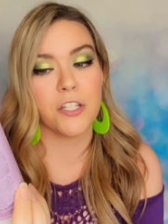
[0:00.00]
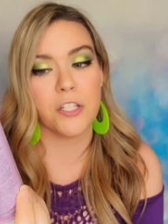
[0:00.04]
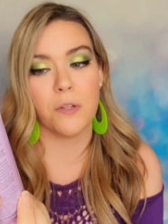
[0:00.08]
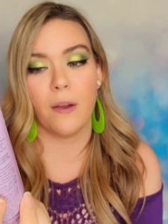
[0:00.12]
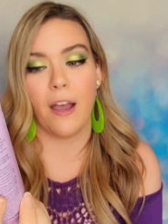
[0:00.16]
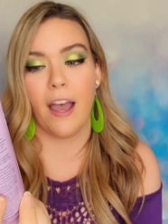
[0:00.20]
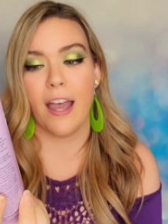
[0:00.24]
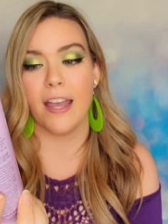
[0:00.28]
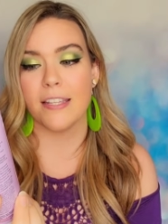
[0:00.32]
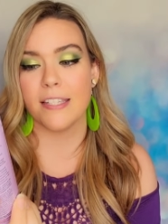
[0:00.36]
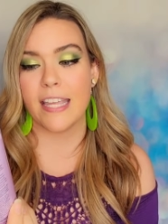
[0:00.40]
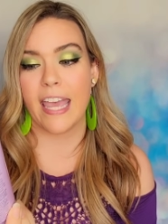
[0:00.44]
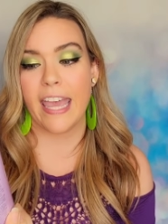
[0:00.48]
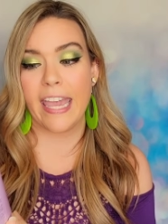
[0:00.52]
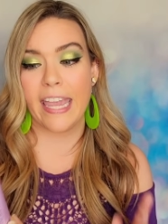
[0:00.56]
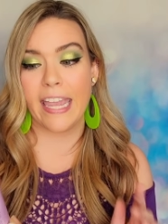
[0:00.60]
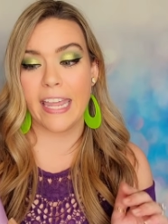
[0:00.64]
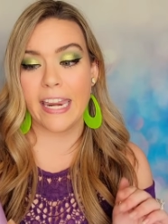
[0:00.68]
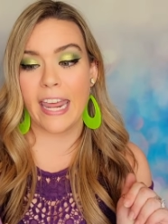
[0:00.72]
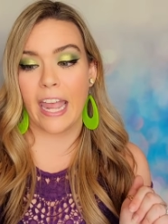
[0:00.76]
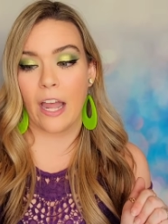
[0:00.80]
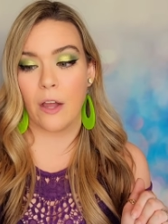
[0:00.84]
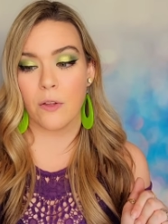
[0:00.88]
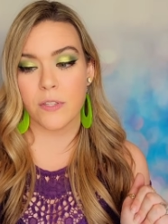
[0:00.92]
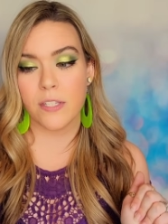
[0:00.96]
guys. 8
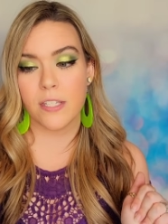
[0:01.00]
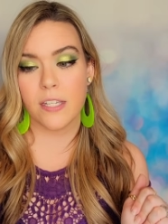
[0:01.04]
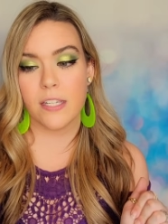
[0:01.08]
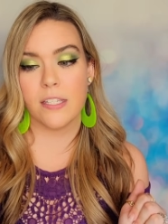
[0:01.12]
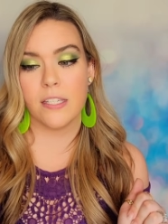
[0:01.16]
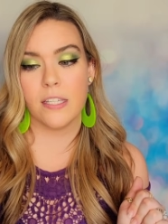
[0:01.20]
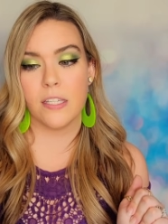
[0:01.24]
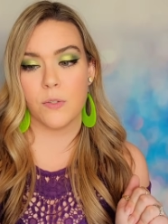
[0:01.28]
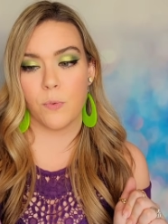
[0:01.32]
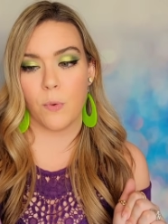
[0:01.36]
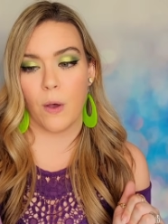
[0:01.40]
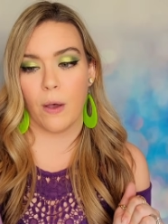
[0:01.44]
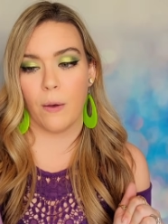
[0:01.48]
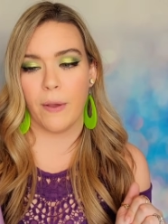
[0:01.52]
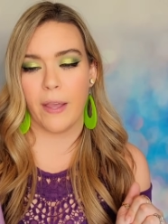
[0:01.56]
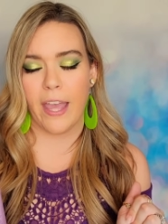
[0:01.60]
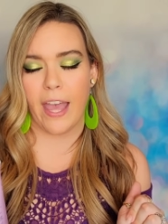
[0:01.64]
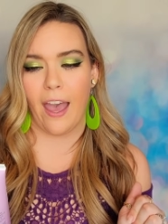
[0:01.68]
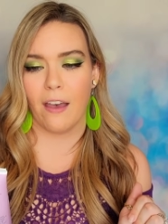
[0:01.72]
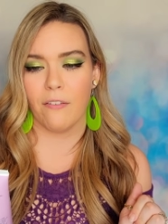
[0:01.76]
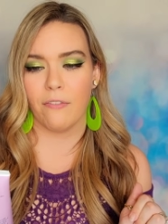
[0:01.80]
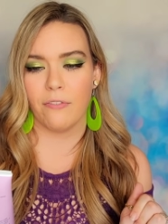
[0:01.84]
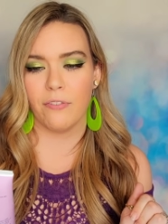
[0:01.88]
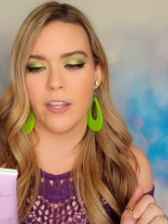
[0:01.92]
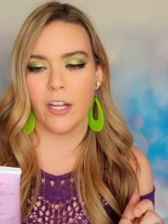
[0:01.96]
ounces is what we
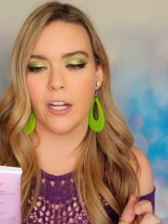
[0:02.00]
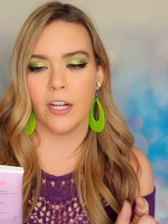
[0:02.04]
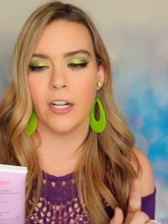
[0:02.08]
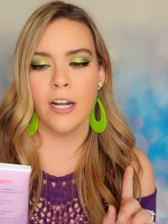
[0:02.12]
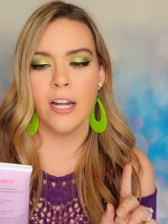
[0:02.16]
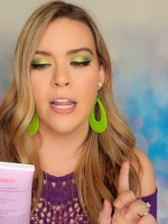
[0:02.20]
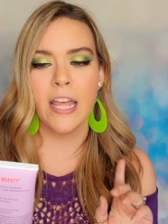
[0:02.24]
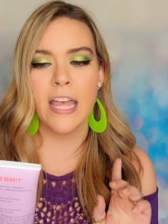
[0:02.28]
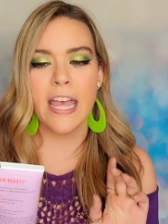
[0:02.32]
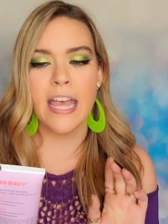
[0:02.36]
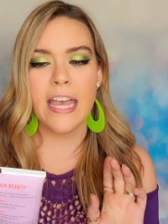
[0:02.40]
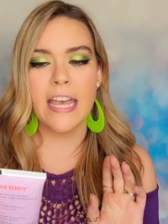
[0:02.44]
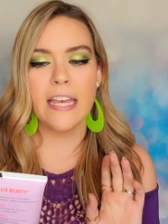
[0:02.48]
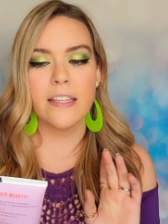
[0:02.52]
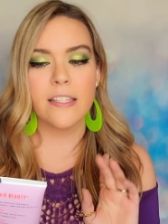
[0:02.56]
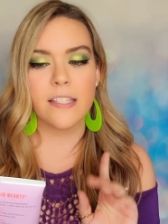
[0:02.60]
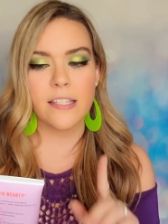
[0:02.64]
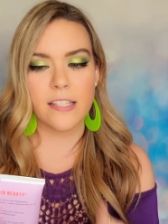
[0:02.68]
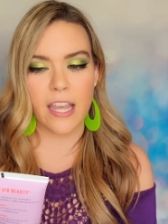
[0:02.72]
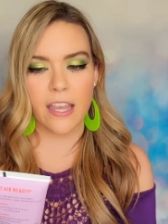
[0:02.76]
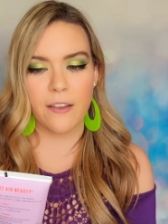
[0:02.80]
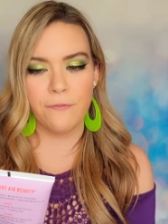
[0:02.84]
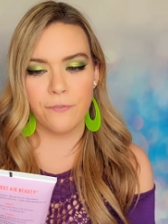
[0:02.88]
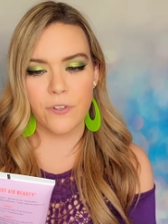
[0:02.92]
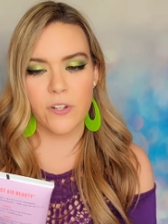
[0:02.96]
have here.
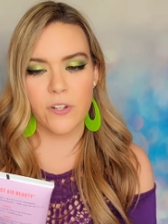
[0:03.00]
Safe for